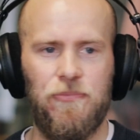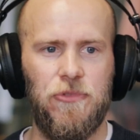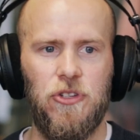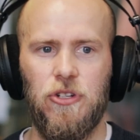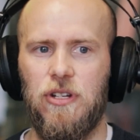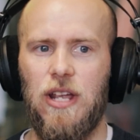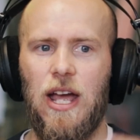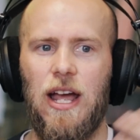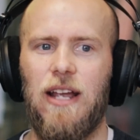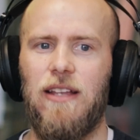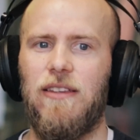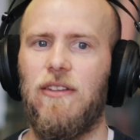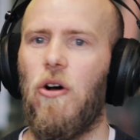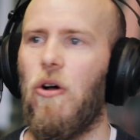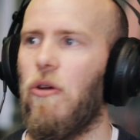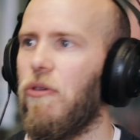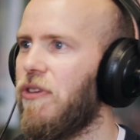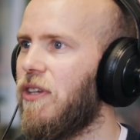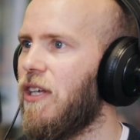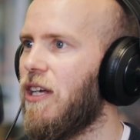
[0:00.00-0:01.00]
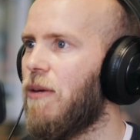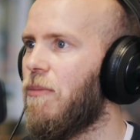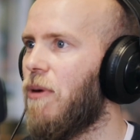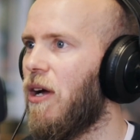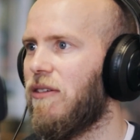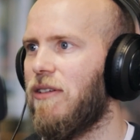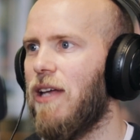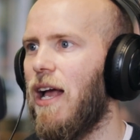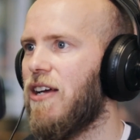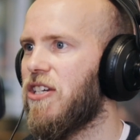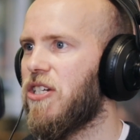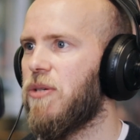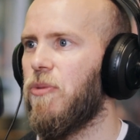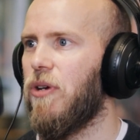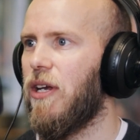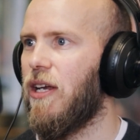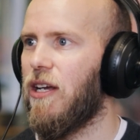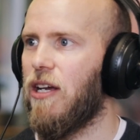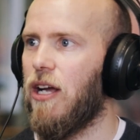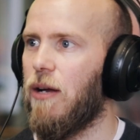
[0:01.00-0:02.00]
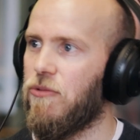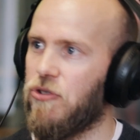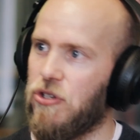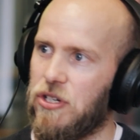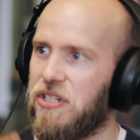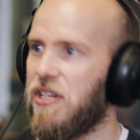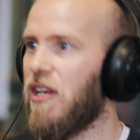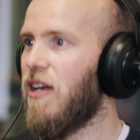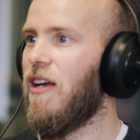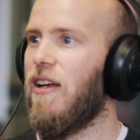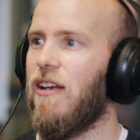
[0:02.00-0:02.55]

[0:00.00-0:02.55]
today the whole thing about taxable income just